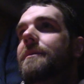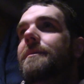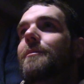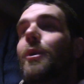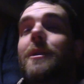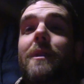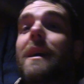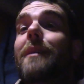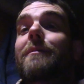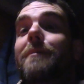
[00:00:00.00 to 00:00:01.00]
worked
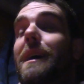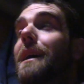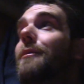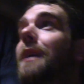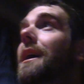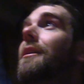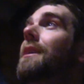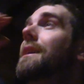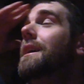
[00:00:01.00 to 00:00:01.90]
out very well.